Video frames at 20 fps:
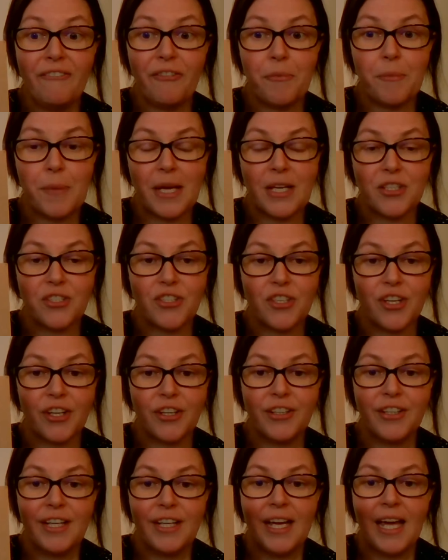
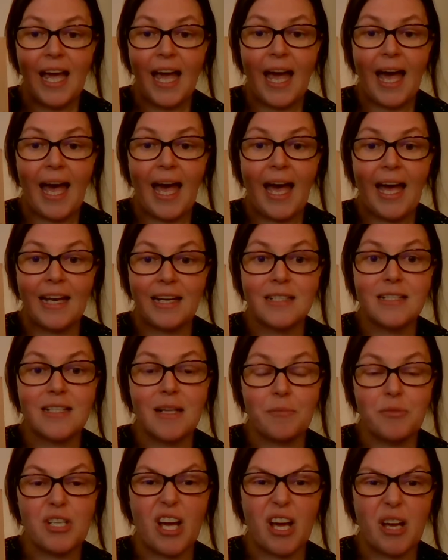information and
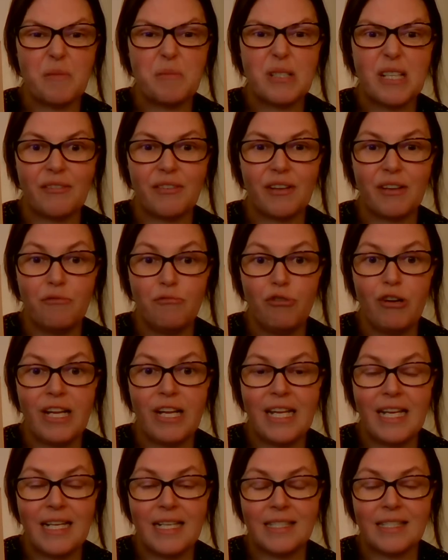sometimes giving
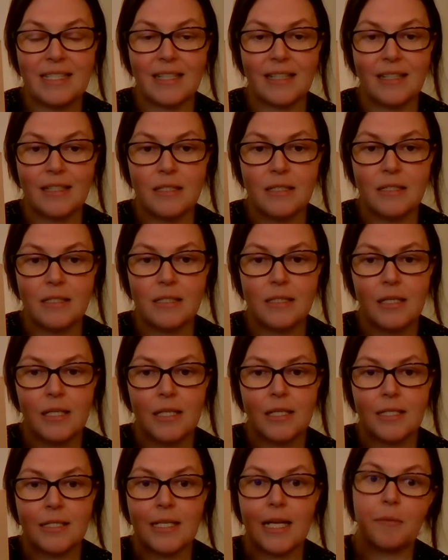reasons,
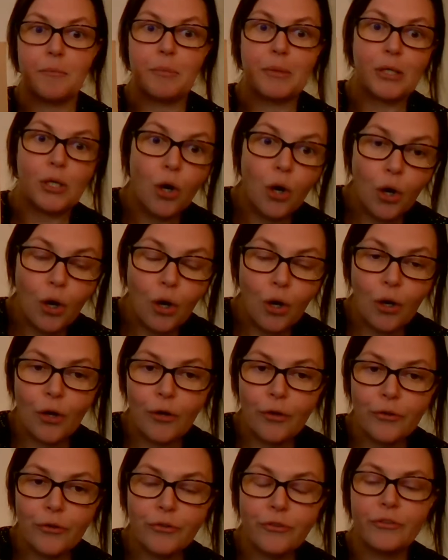saying
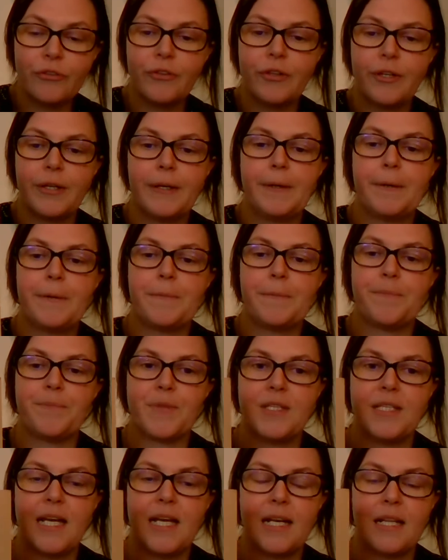because,
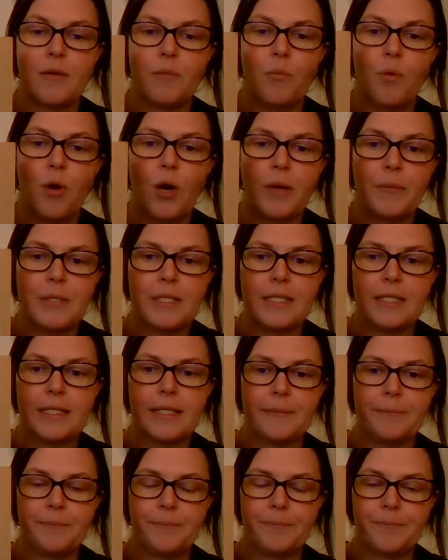and telling them why we did
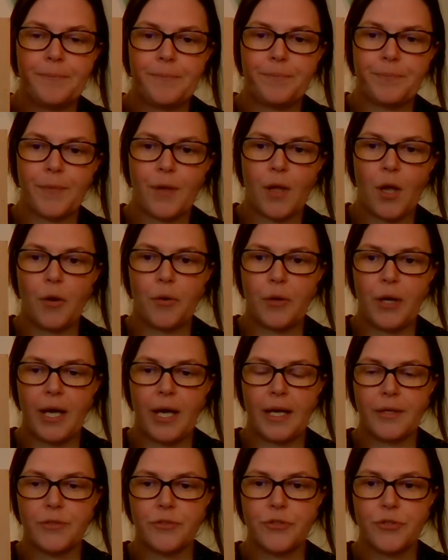it.
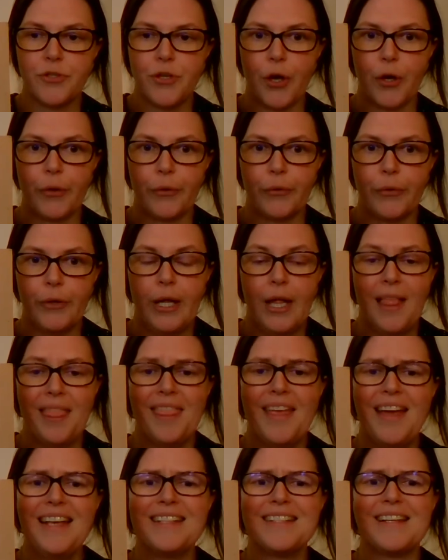Okay, so
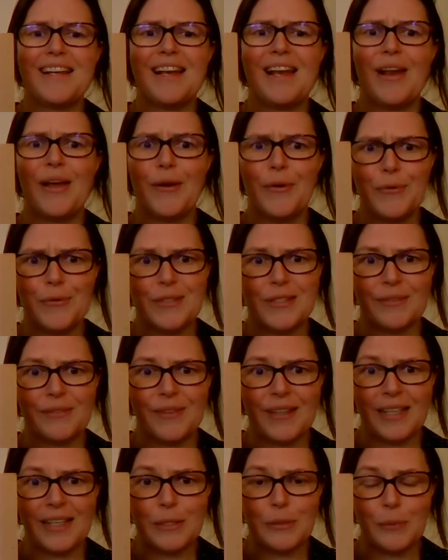there's loads of
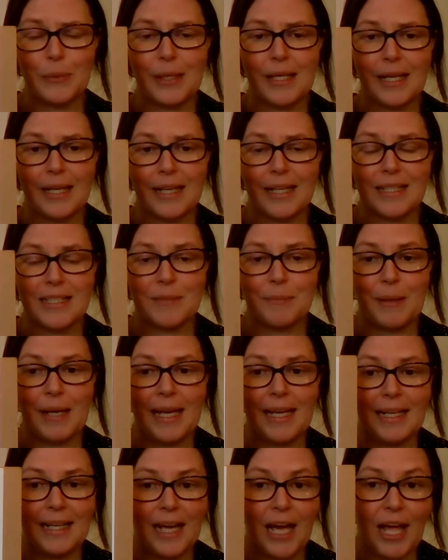things we can
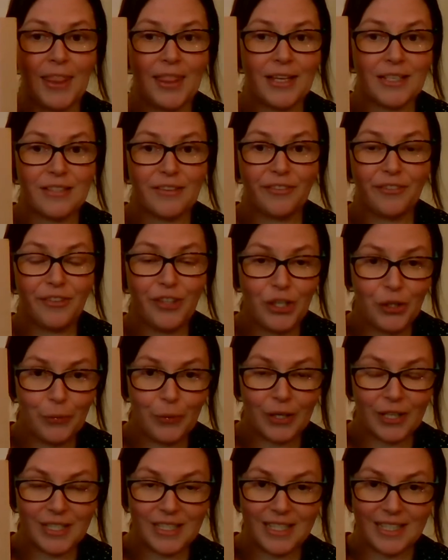explain, and there's a
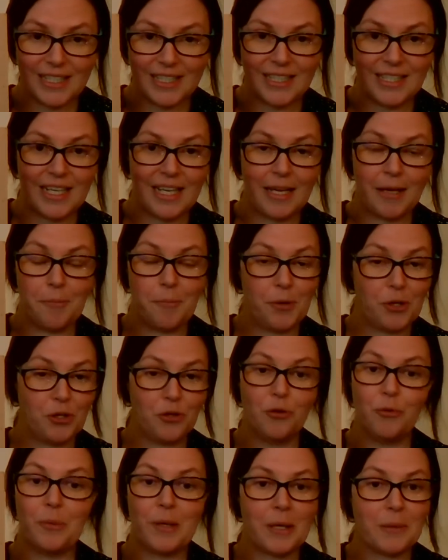few ideas here, but
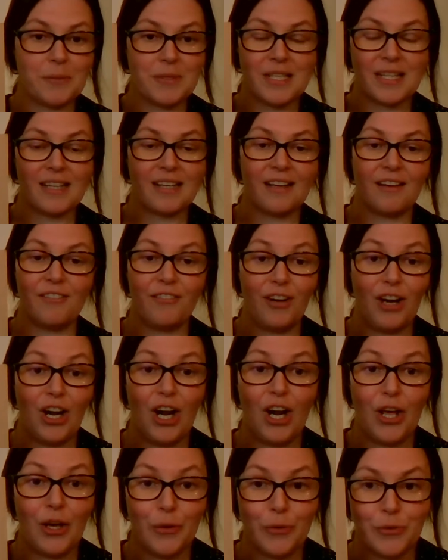you'll be able to think of
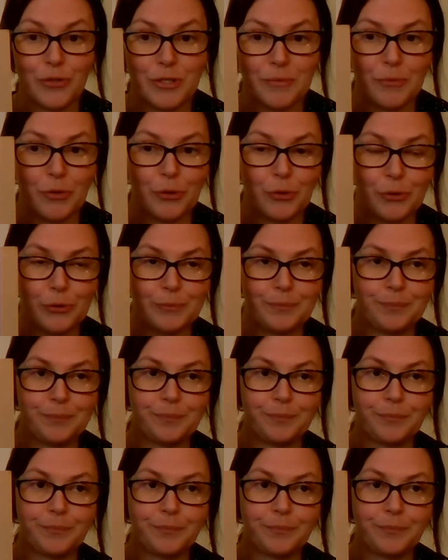loads more.